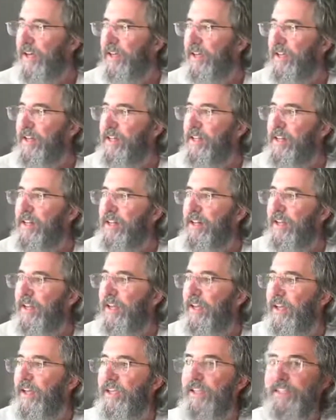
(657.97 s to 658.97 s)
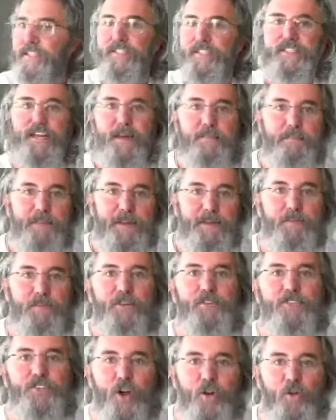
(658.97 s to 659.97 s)
it. Some people
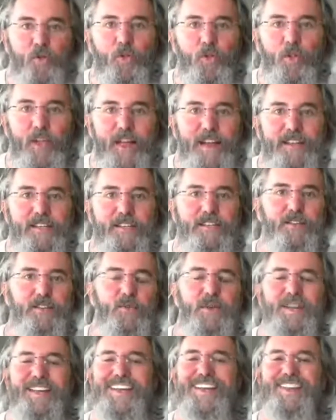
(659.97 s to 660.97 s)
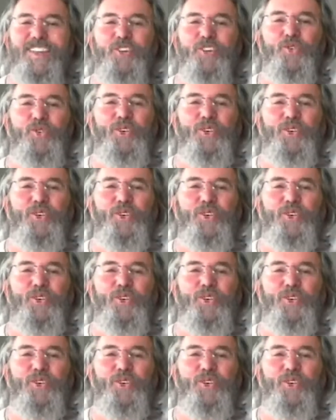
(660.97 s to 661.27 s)
don't like doing it. You